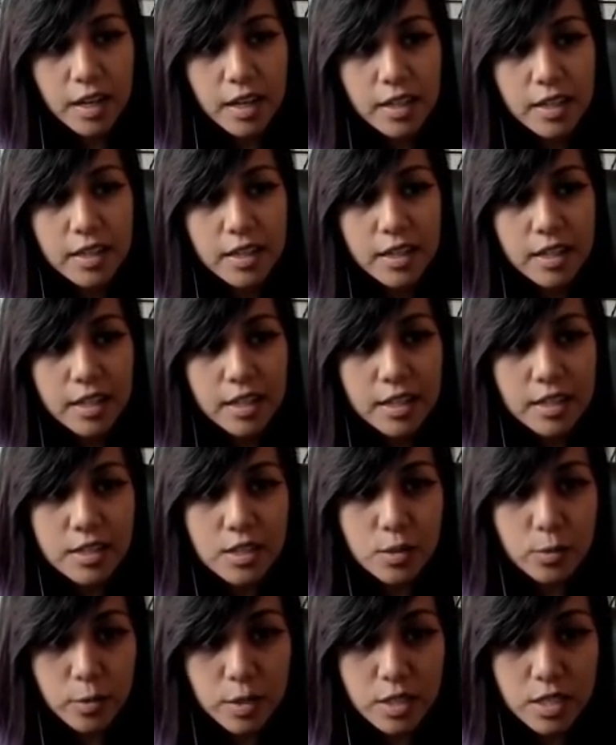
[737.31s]
and then he
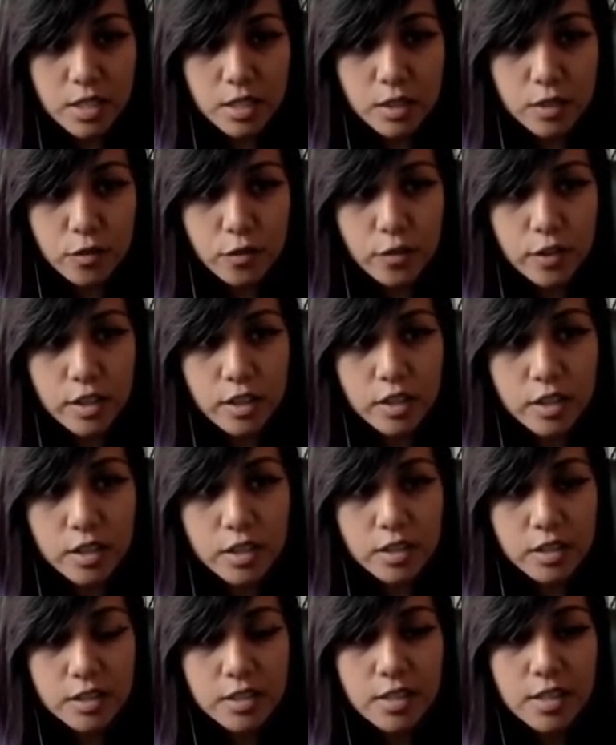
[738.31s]
gets a Wiz on the
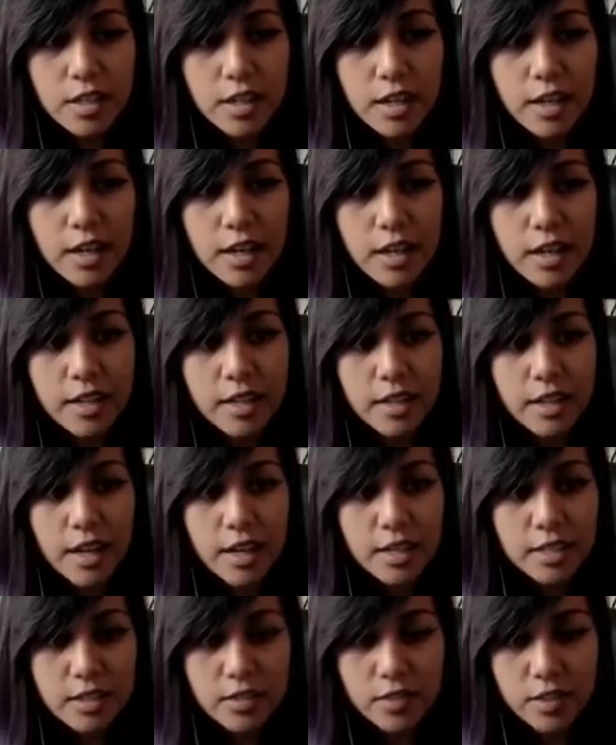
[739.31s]
field and
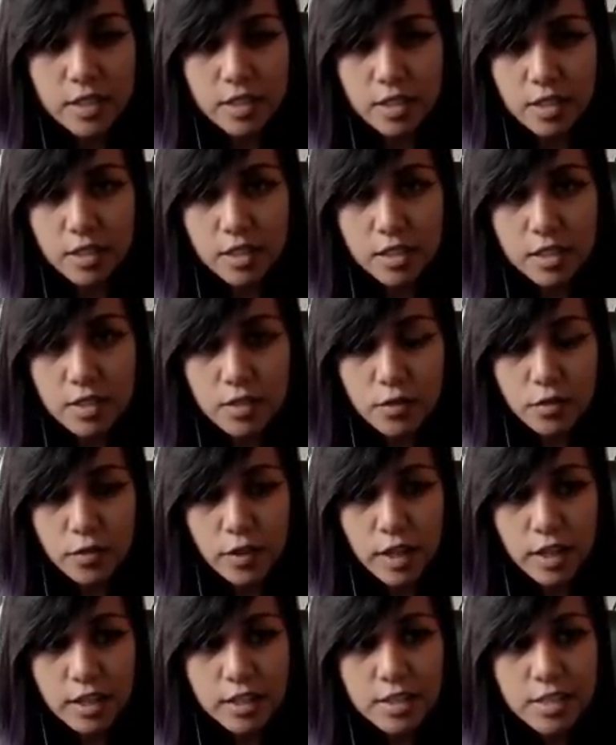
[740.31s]
activates all these
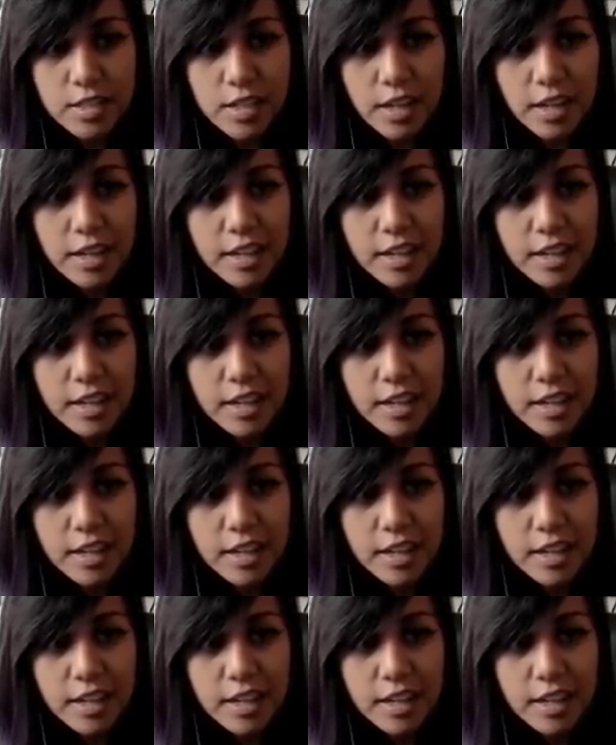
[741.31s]
effects.